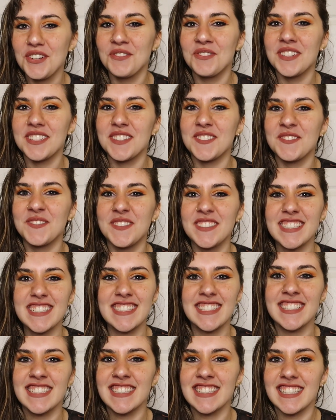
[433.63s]
with
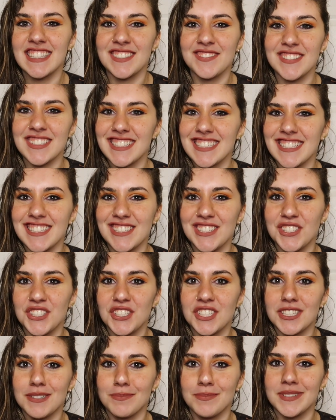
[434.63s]
fixing this
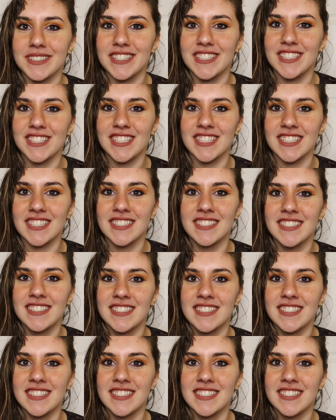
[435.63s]
relationship with your